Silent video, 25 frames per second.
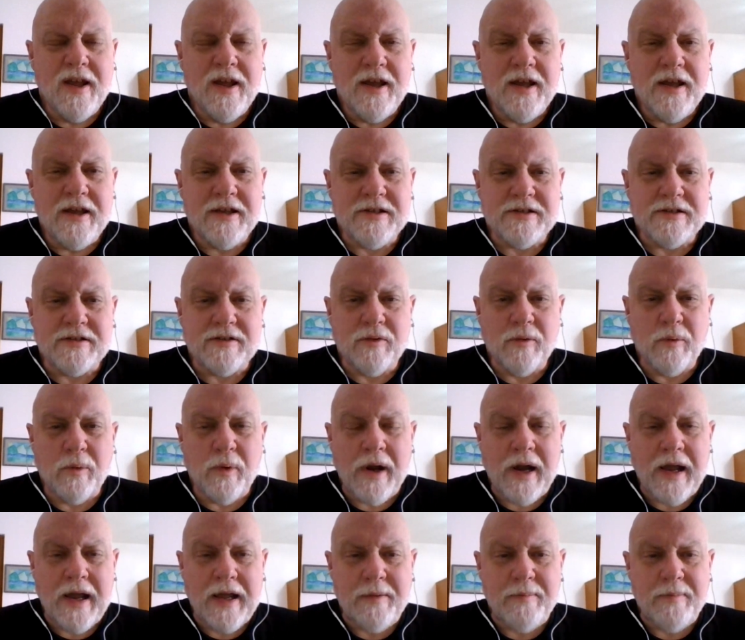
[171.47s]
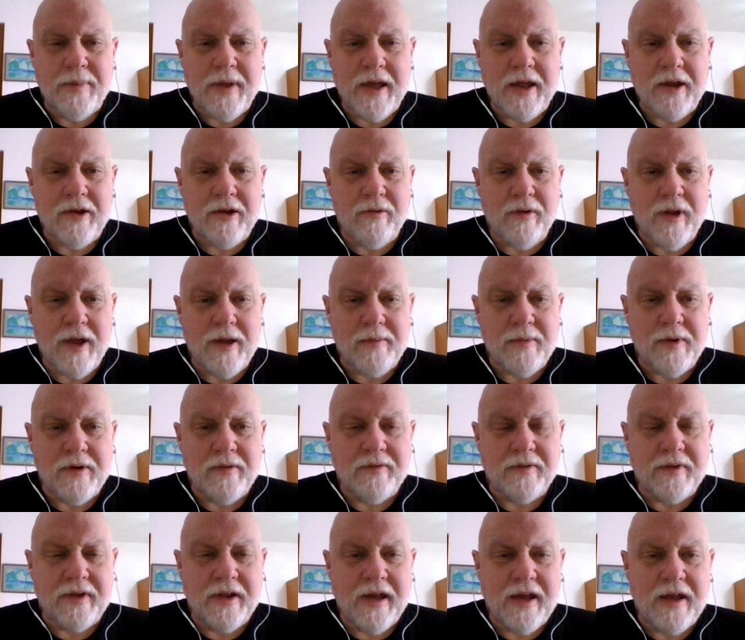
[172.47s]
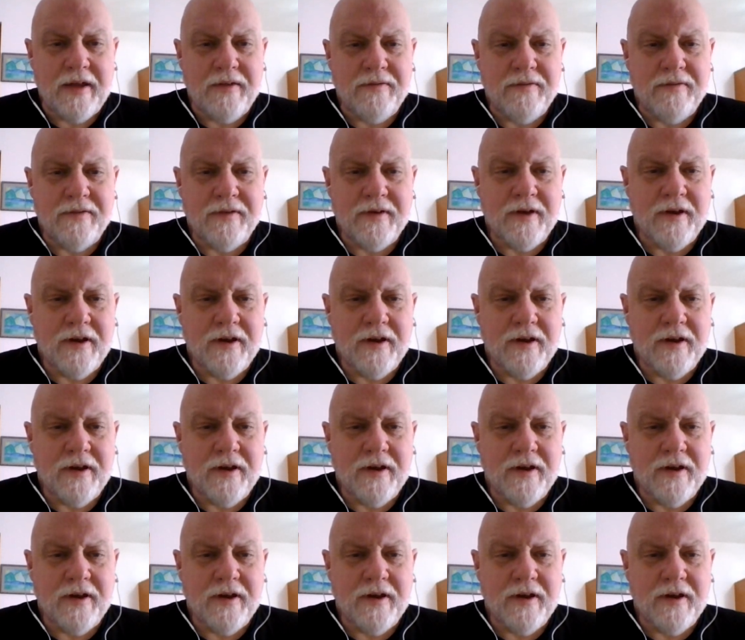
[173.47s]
It's the wide panorama of life.